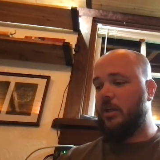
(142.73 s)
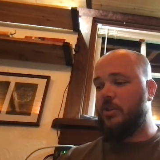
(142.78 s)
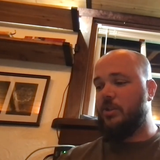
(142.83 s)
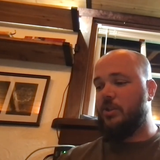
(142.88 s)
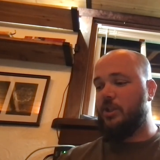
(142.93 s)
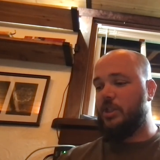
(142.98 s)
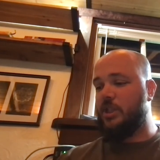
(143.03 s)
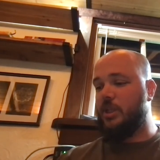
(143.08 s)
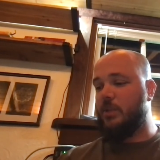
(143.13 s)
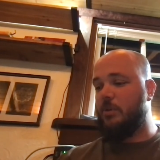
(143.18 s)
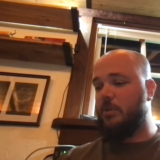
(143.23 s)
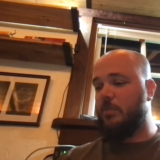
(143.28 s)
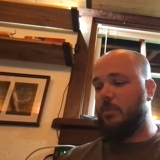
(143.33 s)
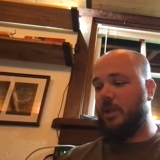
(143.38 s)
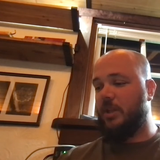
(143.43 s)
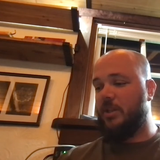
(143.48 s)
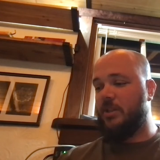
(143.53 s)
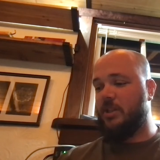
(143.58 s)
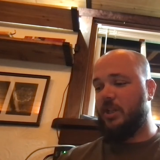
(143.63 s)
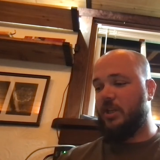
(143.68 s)
She seemed to
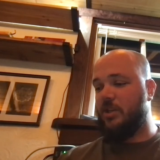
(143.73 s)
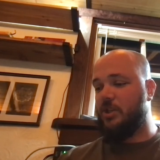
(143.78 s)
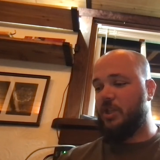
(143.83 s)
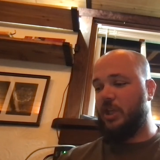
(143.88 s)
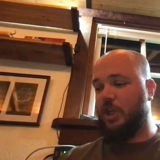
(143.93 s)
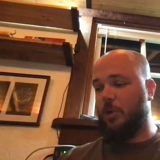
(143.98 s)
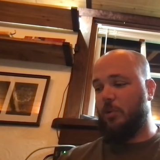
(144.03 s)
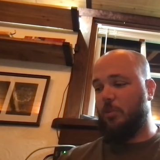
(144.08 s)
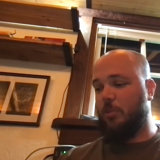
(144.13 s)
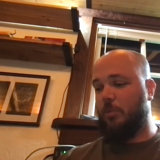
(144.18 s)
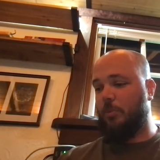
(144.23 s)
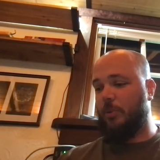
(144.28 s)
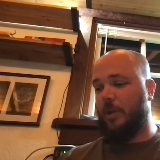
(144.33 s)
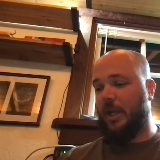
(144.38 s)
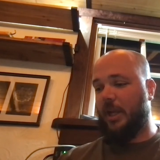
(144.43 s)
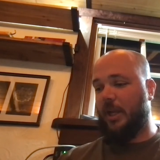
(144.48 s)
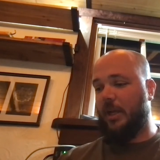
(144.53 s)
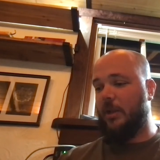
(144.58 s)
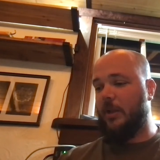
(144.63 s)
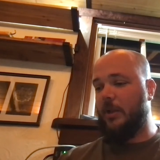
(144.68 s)
be in such terrible
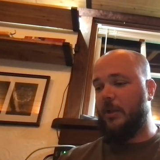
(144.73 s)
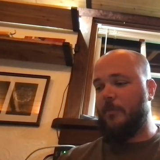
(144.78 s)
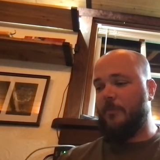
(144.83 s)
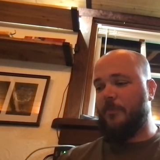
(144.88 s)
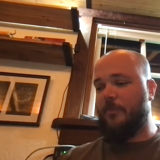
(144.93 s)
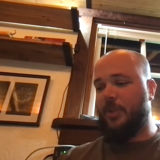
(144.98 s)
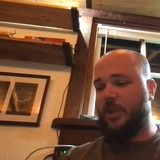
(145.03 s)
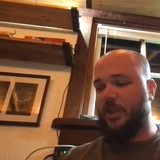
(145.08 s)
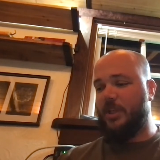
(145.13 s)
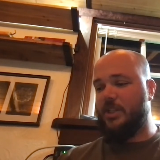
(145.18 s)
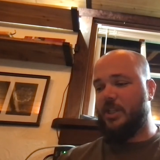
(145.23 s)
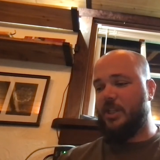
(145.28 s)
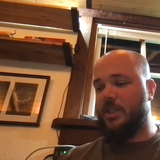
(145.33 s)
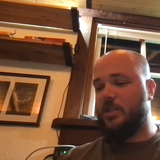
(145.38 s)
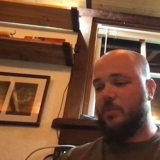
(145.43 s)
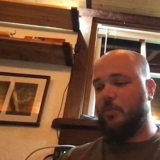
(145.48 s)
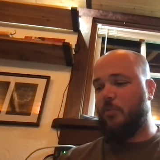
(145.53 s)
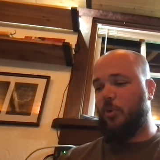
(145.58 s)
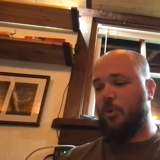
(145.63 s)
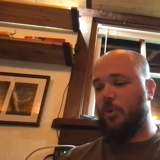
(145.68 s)
pain. I said
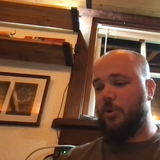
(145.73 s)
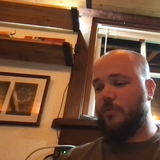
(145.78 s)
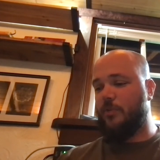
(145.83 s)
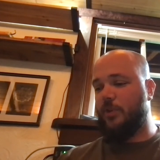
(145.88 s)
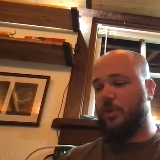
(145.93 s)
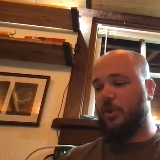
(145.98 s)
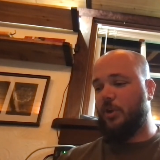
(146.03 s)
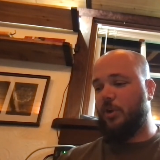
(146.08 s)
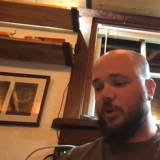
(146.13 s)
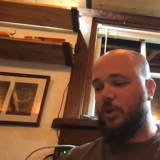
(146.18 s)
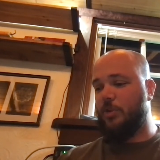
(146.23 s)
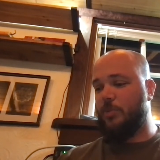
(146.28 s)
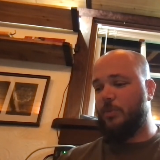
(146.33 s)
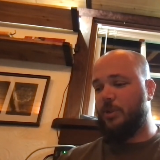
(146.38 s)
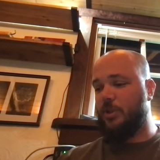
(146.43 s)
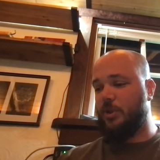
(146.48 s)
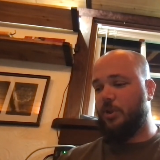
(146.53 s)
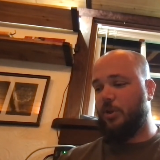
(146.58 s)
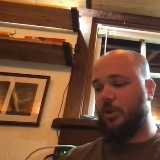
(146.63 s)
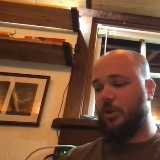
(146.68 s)
some words of
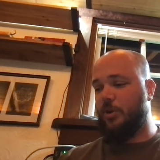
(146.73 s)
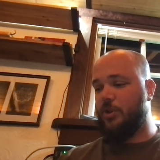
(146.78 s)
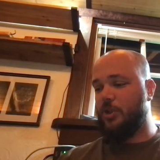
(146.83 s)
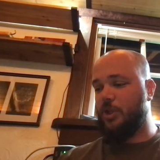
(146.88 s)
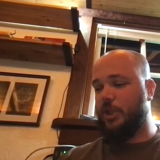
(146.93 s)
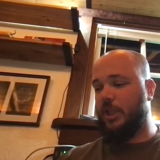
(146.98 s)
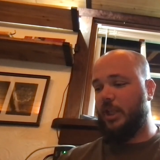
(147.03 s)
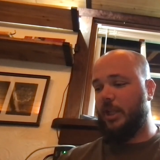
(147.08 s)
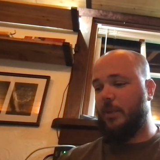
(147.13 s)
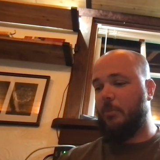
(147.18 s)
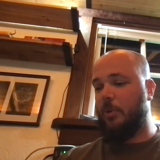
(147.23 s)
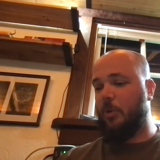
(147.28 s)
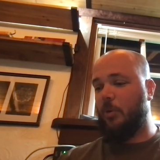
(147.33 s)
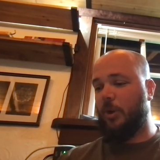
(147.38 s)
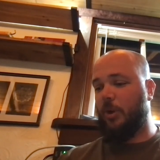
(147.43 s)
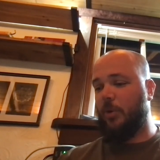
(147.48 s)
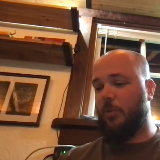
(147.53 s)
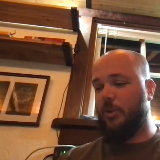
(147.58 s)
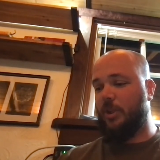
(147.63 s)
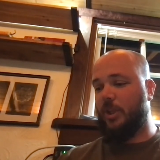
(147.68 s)
encouragement to her as she lay
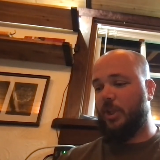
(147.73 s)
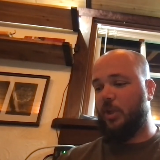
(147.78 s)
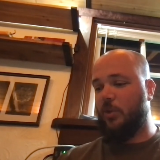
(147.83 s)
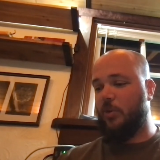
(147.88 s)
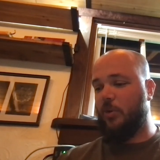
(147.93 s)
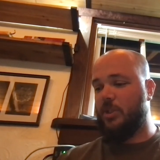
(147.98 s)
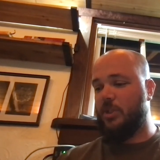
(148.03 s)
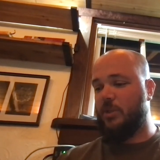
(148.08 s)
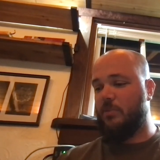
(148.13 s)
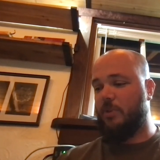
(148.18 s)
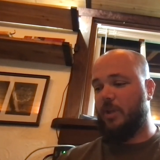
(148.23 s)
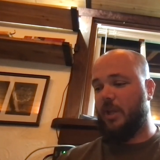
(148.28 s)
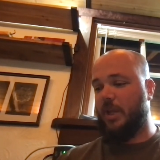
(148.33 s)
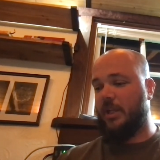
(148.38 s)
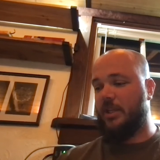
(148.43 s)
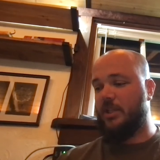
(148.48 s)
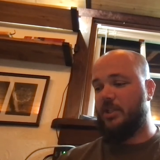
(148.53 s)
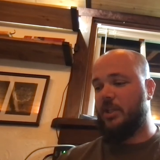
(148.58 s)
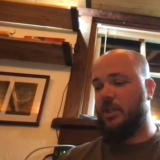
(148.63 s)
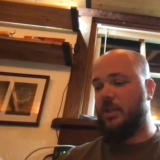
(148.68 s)
moaning with the increasing
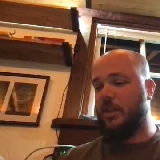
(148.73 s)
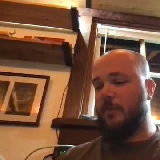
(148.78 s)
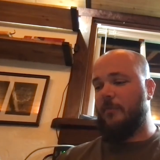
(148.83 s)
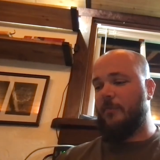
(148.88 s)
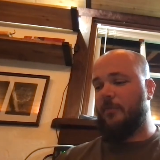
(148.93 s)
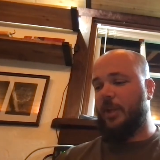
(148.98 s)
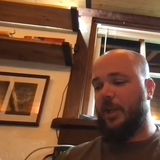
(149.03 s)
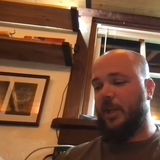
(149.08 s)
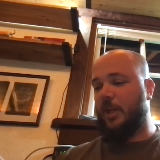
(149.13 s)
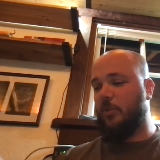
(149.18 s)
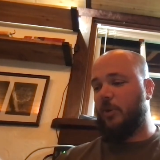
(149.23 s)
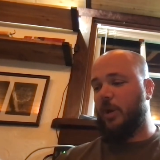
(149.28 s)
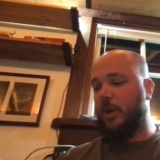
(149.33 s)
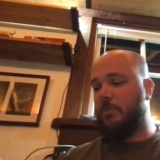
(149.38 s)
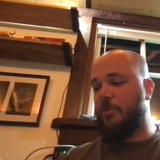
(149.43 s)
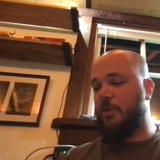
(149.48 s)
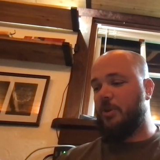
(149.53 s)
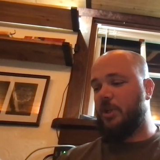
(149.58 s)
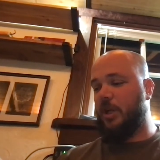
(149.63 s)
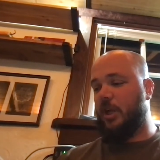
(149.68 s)
pangs, and I
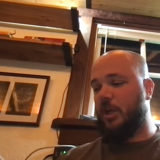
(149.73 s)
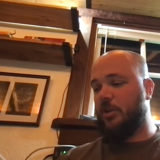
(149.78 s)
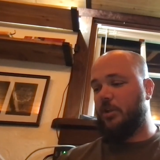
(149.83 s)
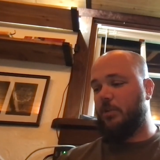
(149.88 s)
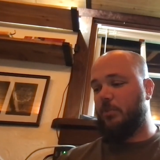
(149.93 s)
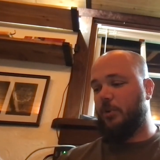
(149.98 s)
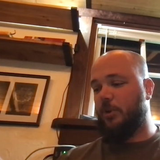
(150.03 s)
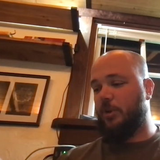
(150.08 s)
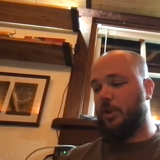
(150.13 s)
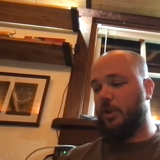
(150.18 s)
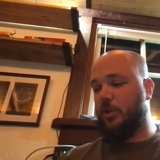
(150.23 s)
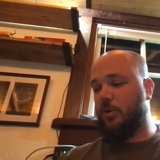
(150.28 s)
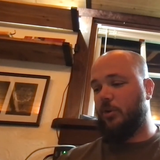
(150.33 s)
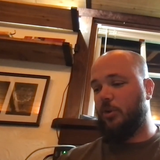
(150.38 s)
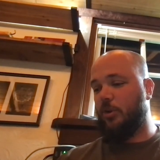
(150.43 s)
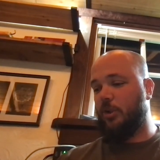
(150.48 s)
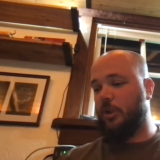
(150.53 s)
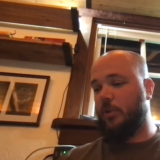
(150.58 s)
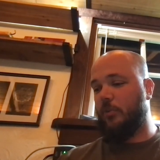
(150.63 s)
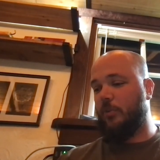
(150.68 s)
grabbed the doctor book and
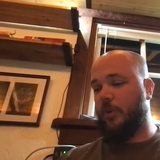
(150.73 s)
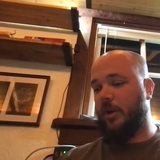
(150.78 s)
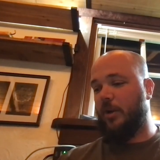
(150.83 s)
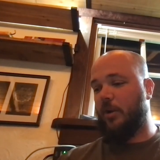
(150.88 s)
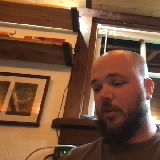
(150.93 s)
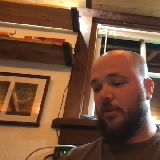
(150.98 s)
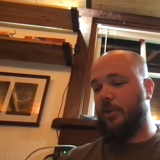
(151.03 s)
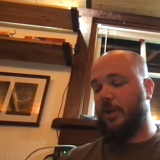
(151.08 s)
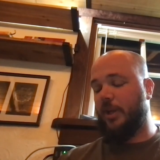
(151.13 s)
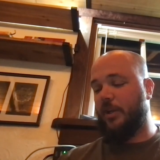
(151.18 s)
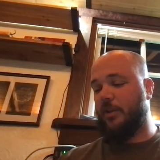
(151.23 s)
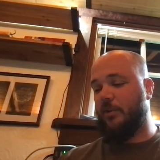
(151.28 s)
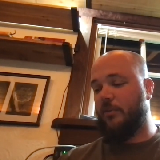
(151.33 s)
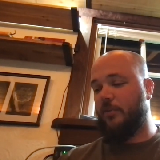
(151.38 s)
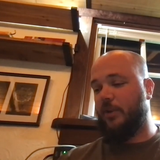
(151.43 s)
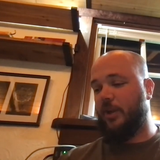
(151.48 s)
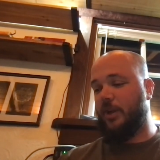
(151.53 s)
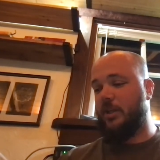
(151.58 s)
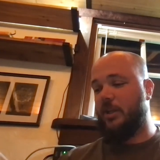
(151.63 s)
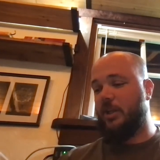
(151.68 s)
hurriedly read all that I could
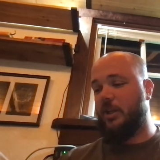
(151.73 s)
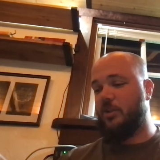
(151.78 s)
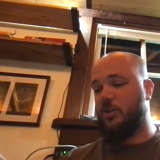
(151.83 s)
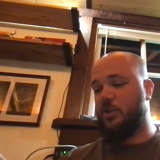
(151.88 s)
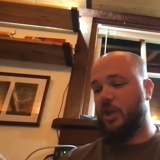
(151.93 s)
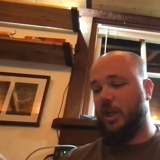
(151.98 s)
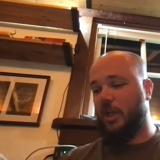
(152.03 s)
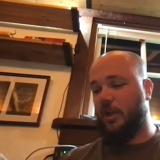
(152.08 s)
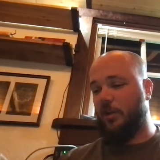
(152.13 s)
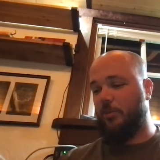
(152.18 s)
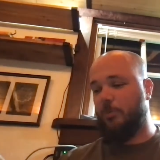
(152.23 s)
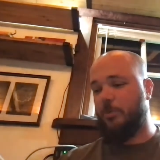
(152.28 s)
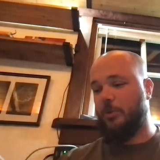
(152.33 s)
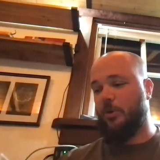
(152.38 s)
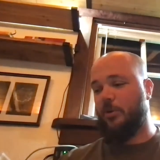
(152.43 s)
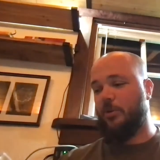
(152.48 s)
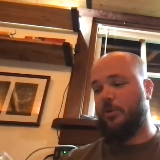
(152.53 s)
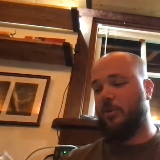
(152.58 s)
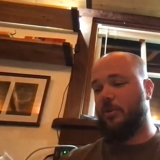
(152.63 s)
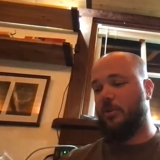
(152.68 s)
find on
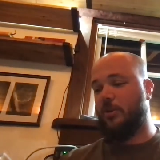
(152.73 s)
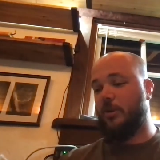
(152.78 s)
childbirth.